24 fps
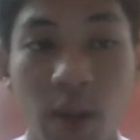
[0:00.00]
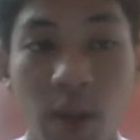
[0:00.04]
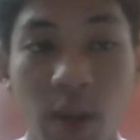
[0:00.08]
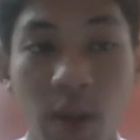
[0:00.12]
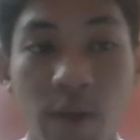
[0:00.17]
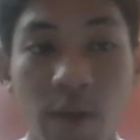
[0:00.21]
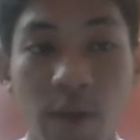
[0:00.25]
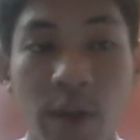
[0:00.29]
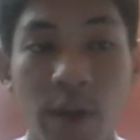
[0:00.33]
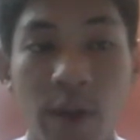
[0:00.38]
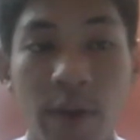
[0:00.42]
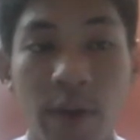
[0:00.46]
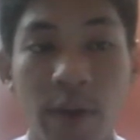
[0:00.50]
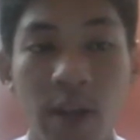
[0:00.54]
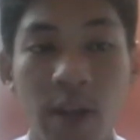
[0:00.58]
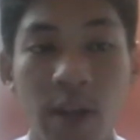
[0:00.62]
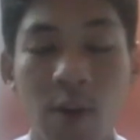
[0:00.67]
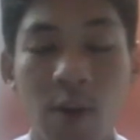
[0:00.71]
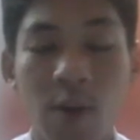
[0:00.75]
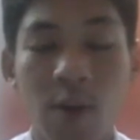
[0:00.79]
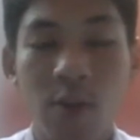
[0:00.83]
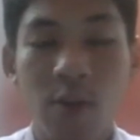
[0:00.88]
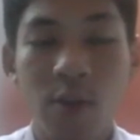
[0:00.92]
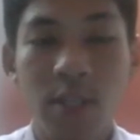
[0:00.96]
Varied
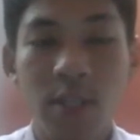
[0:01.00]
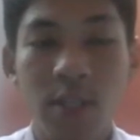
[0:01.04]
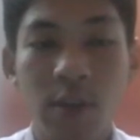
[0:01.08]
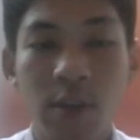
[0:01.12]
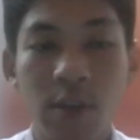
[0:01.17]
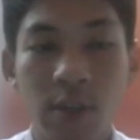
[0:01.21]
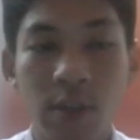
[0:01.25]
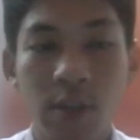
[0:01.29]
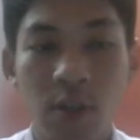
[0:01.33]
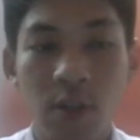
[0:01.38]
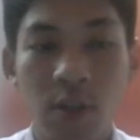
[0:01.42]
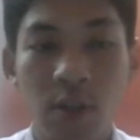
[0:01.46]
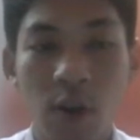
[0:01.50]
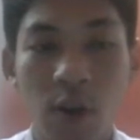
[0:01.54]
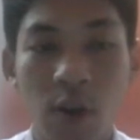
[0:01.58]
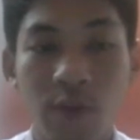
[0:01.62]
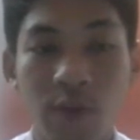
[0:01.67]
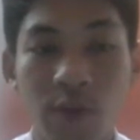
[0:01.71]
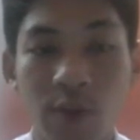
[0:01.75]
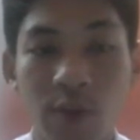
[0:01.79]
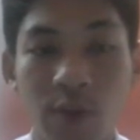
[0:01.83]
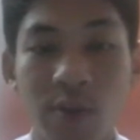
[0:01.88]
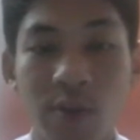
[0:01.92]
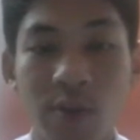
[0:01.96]
concentration of
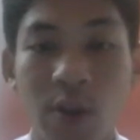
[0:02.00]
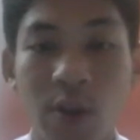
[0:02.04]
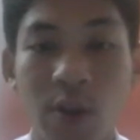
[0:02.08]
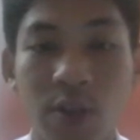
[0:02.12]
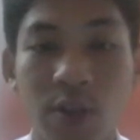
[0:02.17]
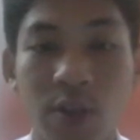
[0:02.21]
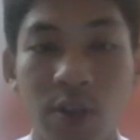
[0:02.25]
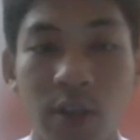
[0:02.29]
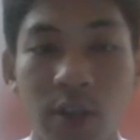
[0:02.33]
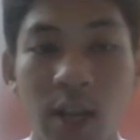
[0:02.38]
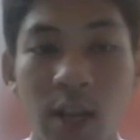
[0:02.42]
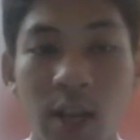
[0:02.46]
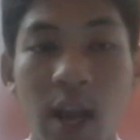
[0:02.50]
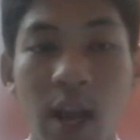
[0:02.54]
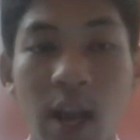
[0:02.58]
salt solution